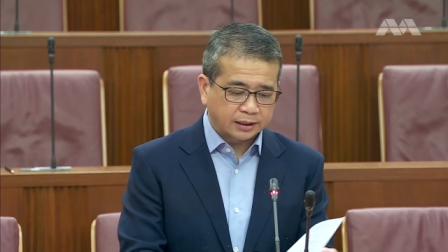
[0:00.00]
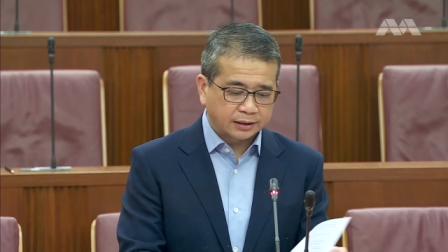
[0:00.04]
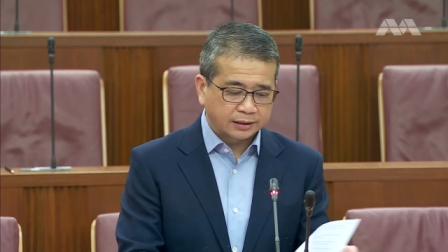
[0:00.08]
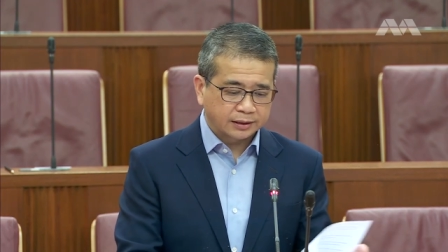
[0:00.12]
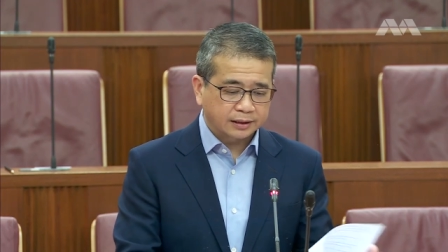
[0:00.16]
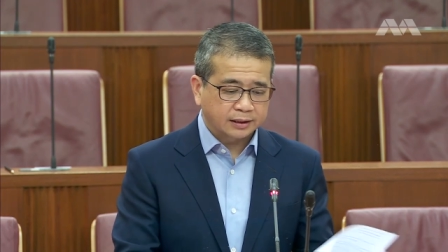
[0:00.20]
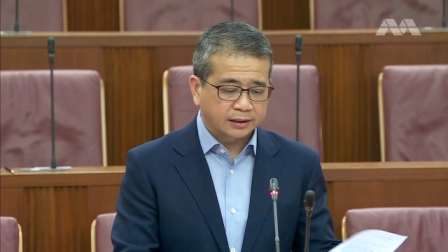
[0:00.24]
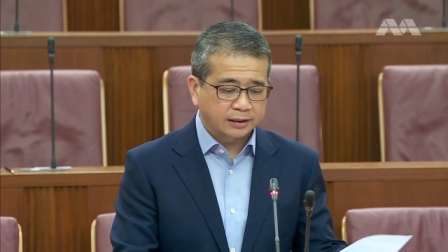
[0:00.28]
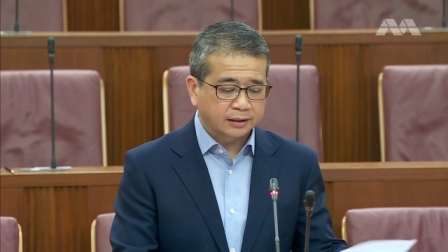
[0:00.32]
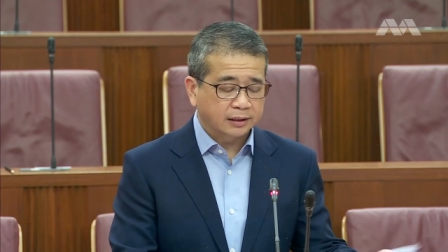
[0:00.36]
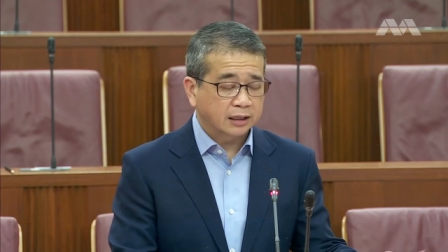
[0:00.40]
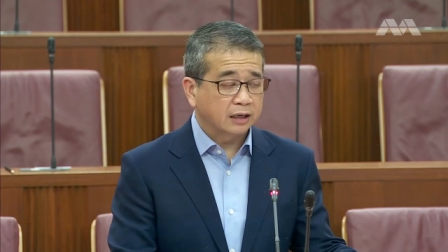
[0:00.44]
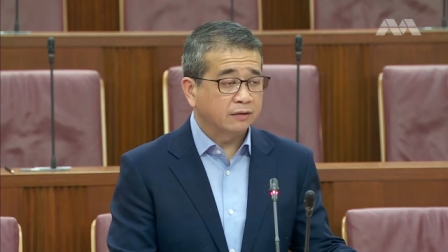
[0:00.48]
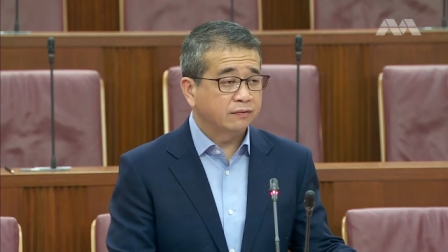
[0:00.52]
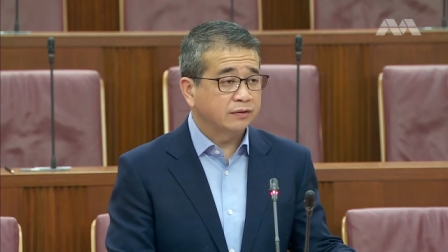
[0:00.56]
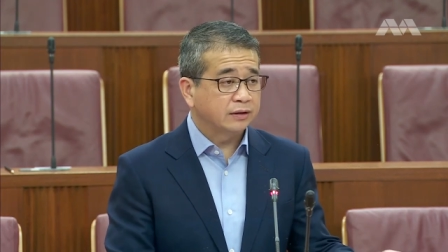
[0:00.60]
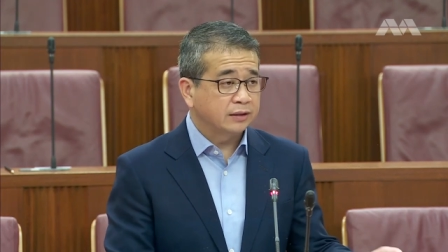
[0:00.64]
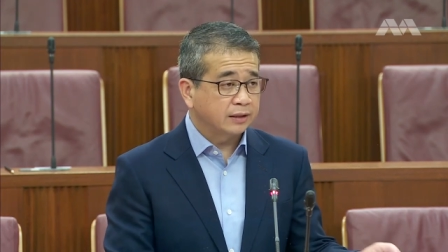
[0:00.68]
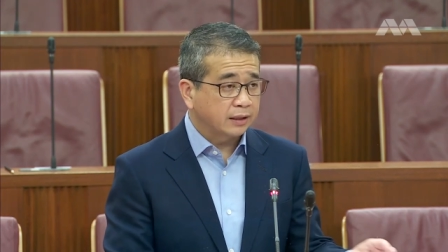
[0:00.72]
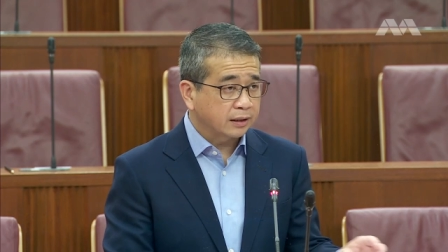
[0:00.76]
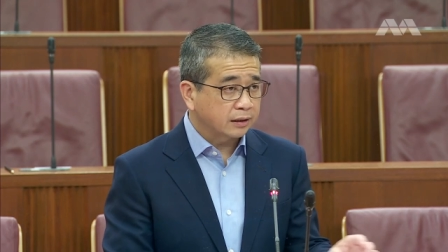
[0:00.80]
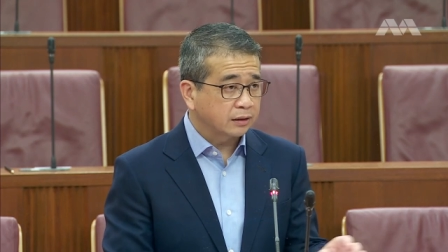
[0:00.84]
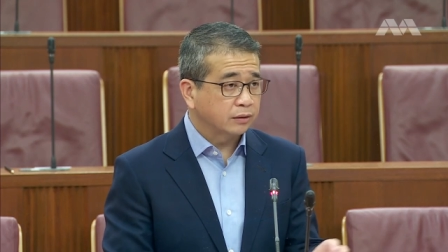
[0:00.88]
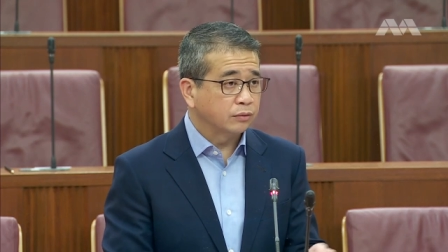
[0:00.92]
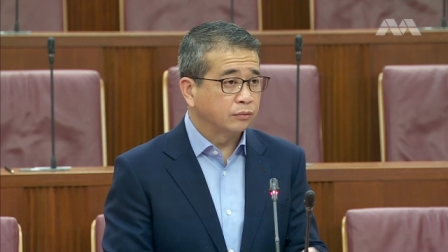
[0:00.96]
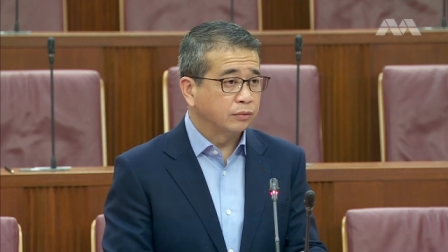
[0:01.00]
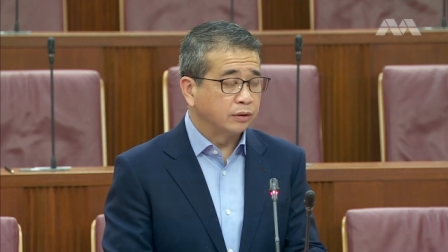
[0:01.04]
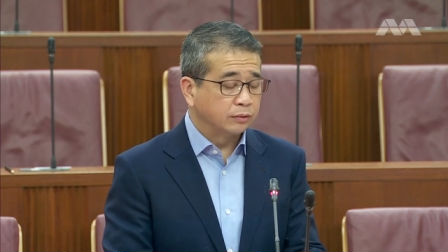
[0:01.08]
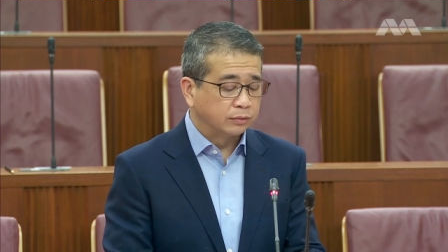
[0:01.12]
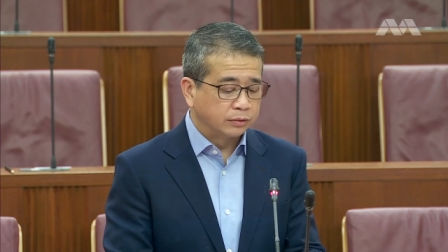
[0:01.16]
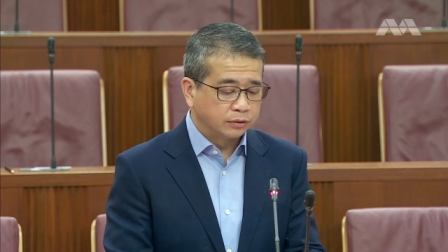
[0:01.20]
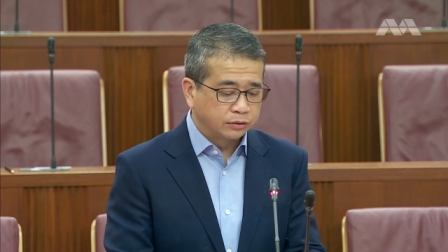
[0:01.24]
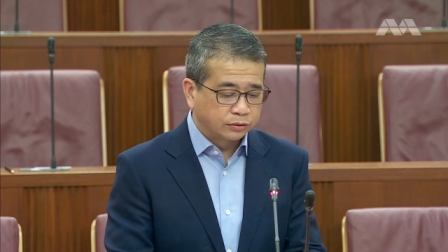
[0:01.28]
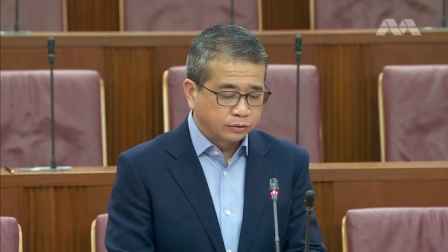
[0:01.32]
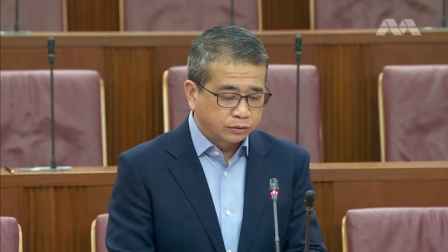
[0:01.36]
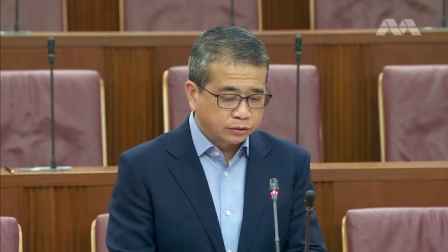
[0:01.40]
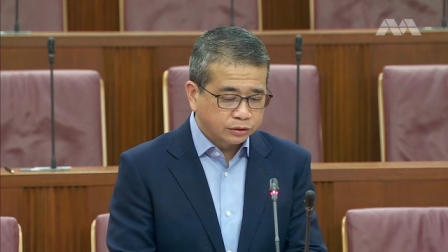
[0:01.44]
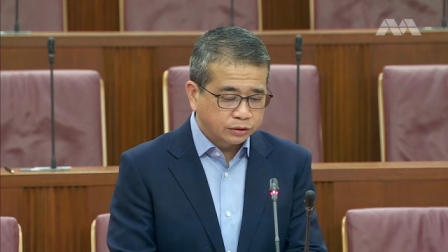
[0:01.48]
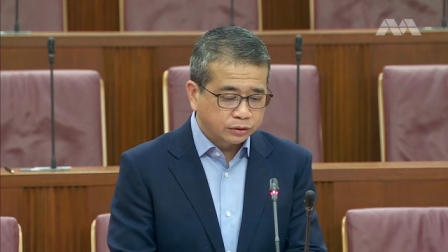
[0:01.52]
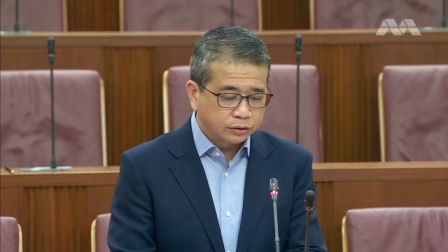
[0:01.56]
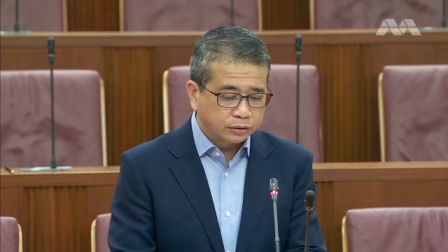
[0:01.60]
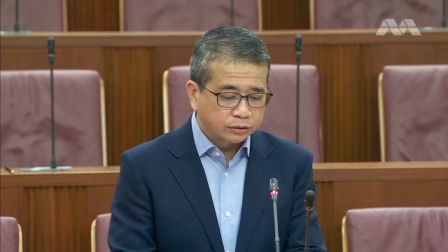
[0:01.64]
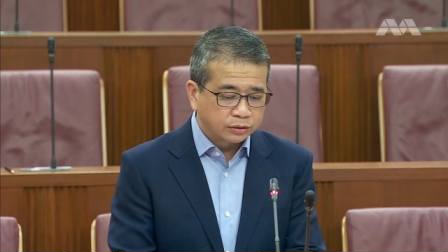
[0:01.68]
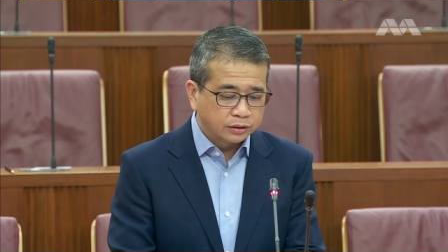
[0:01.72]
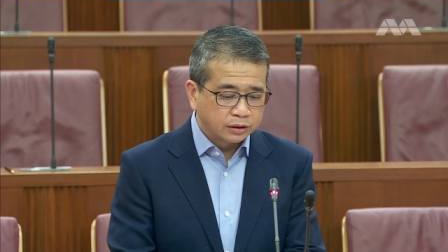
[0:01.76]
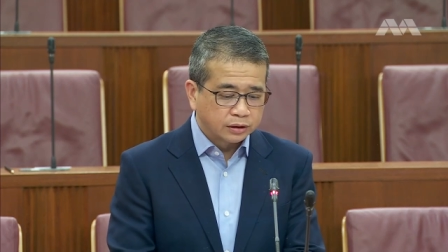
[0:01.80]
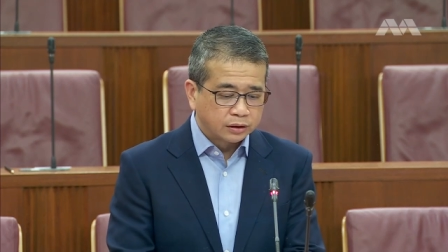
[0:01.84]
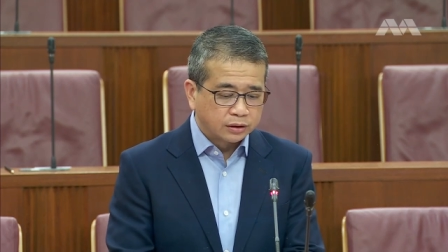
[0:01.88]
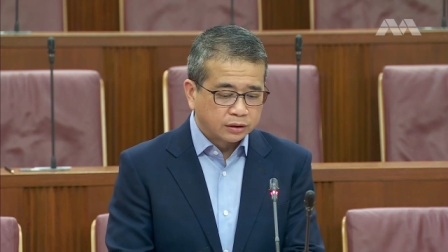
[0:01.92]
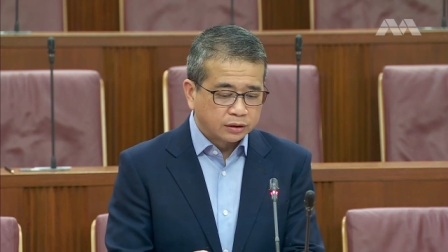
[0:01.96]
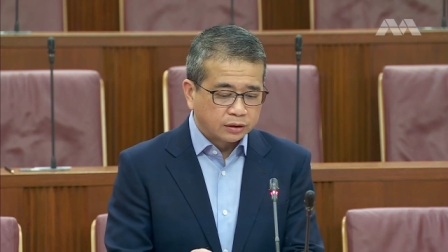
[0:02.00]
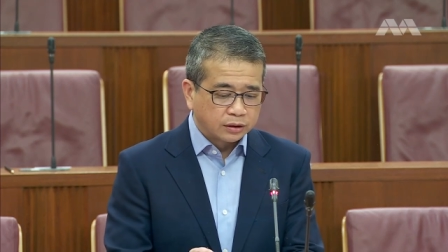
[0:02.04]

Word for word: I think i covered that. We will do so,